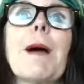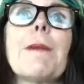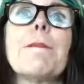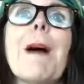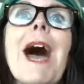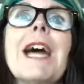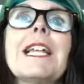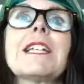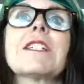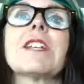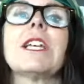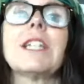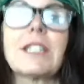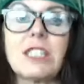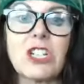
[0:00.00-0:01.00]
My body's
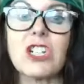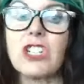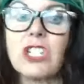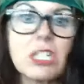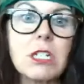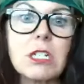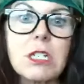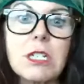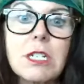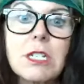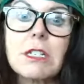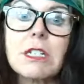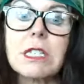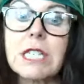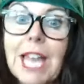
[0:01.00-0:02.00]
like just
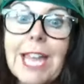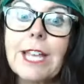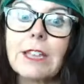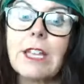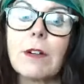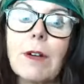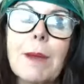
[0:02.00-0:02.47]
laying there.